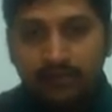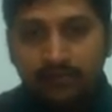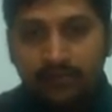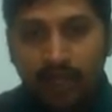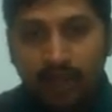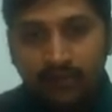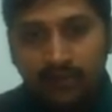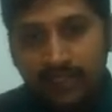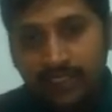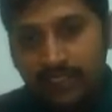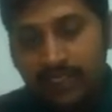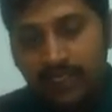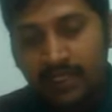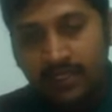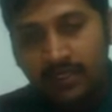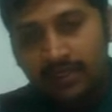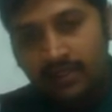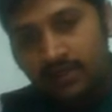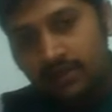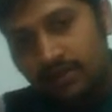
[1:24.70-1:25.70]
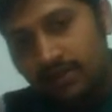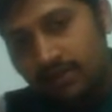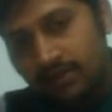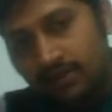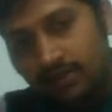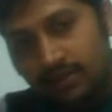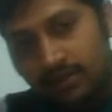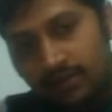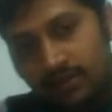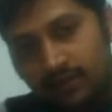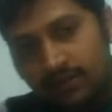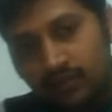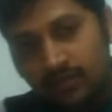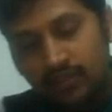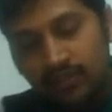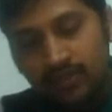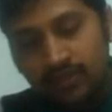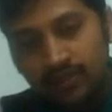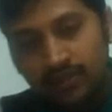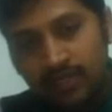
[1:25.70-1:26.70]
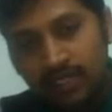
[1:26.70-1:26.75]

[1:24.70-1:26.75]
First thing, for sure,